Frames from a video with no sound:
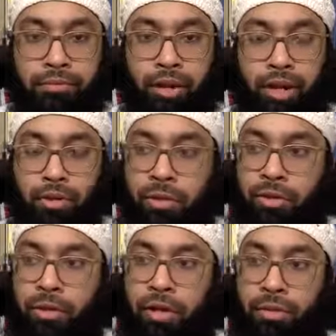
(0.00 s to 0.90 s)
Okay, so Banu
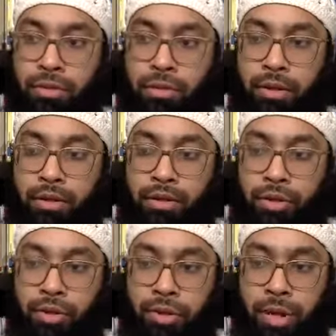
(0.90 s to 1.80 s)
Nadir was one of the
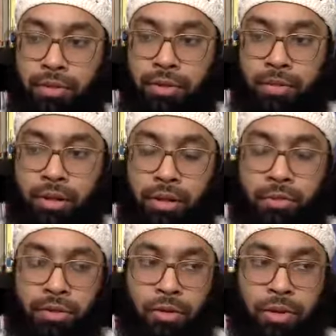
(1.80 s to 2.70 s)
Jewish tribes in Medina
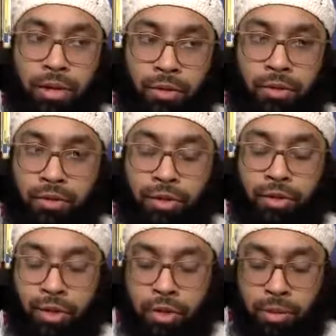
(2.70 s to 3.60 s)
Munawwara. They were
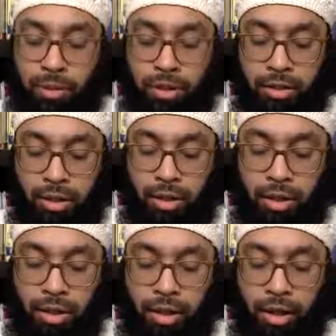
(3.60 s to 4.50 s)
eventually expelled.
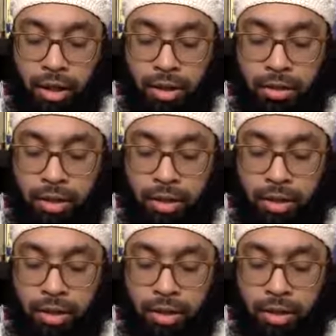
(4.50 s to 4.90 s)
And